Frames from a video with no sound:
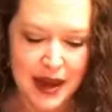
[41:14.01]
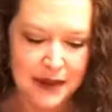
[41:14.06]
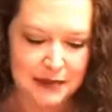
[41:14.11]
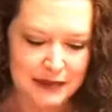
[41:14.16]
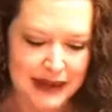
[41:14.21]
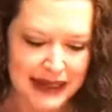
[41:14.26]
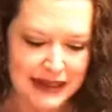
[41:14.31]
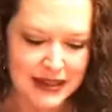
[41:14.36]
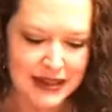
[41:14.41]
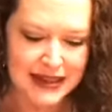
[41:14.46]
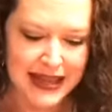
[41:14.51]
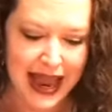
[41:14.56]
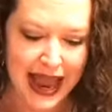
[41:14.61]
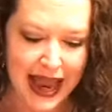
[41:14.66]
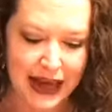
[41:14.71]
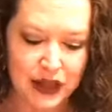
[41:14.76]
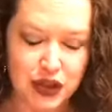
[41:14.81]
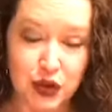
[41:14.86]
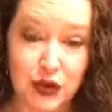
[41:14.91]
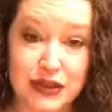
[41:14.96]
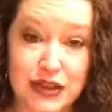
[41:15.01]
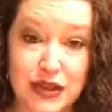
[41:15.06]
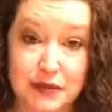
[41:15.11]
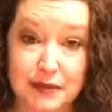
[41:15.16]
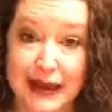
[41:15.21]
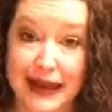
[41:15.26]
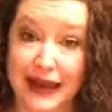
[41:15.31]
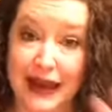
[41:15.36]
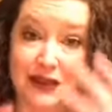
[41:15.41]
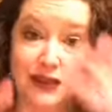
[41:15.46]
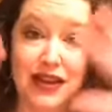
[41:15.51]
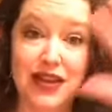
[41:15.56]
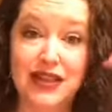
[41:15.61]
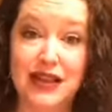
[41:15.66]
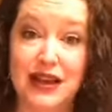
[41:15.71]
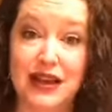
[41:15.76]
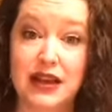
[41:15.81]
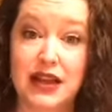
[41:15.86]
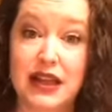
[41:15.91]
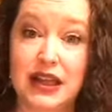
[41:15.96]
means to actually to make
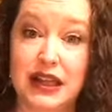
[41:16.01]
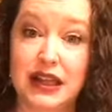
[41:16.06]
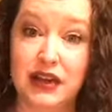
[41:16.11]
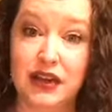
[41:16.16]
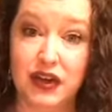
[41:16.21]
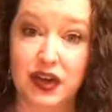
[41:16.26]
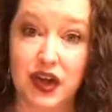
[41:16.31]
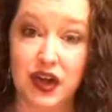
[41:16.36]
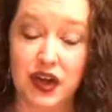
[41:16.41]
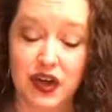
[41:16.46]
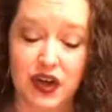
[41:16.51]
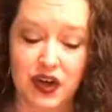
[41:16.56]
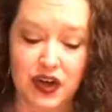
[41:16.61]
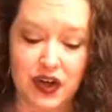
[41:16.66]
everything clearer,